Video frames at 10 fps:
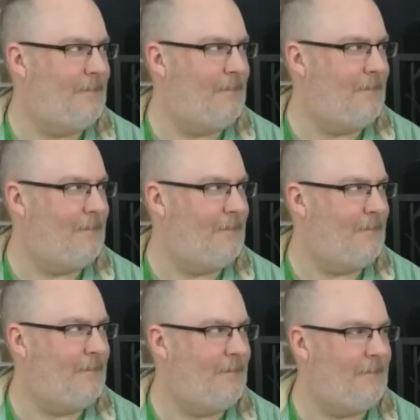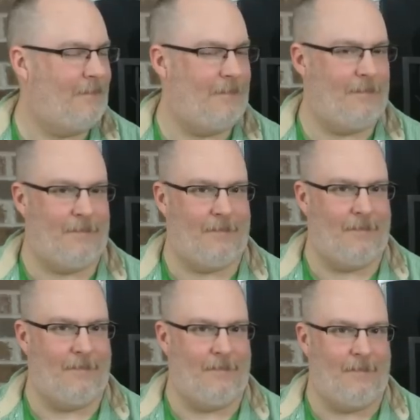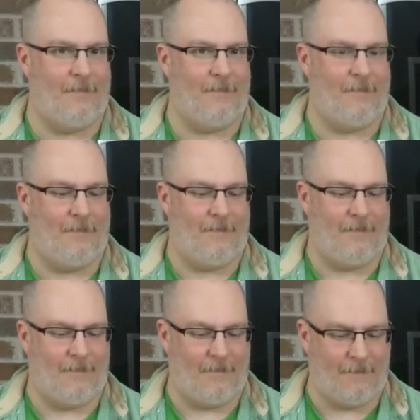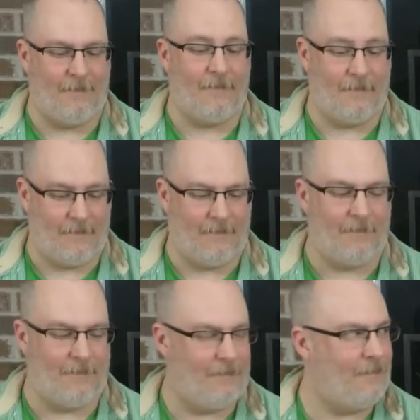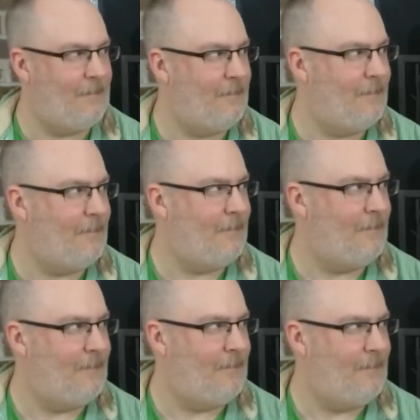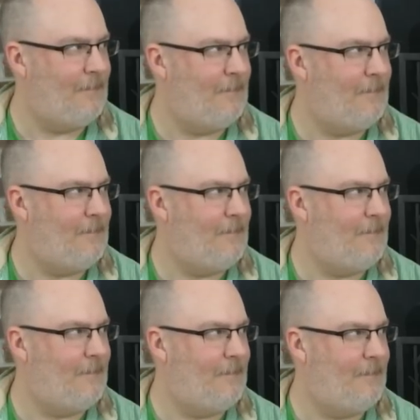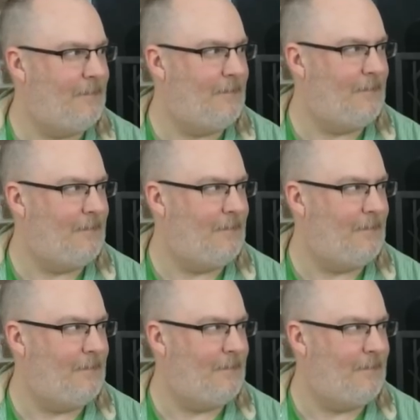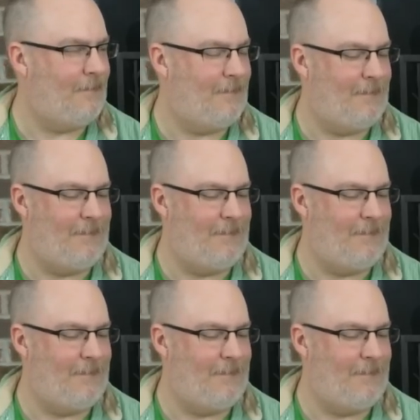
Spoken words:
No words are spoken by the person on screen.